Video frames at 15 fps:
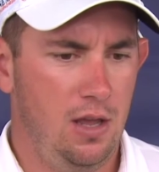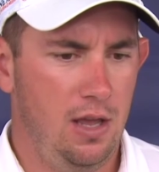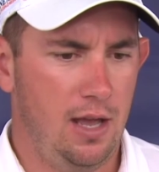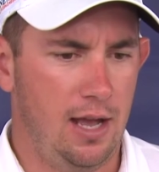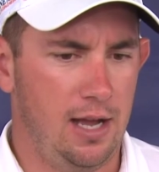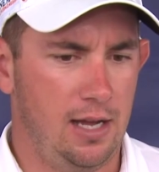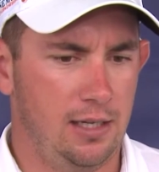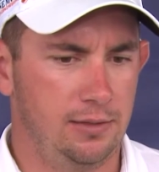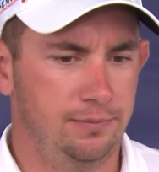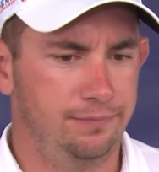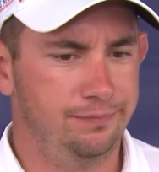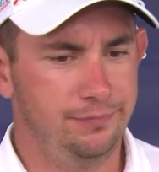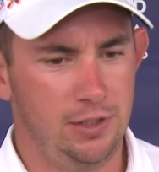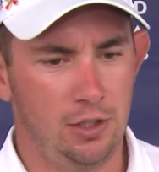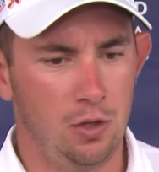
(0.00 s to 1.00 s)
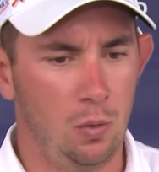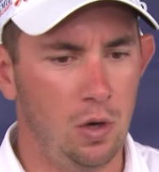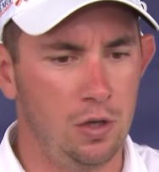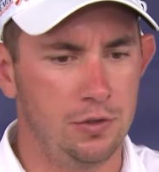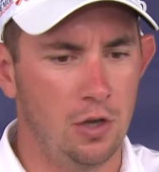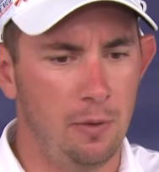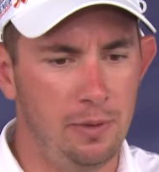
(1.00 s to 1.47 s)
the
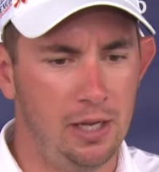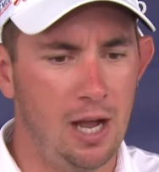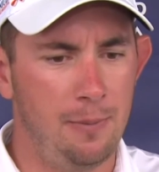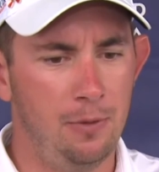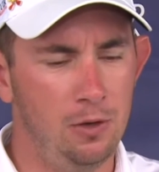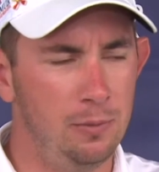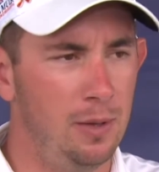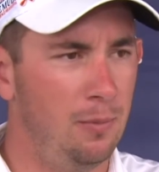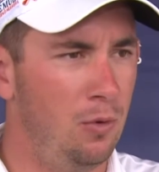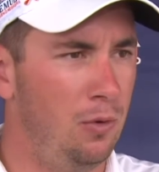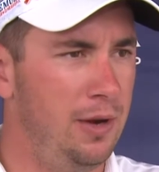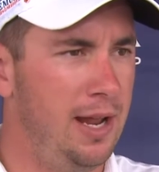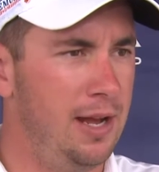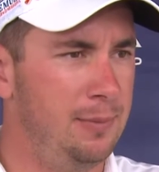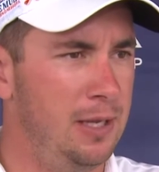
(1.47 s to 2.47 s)
world's opening up a little bit more now.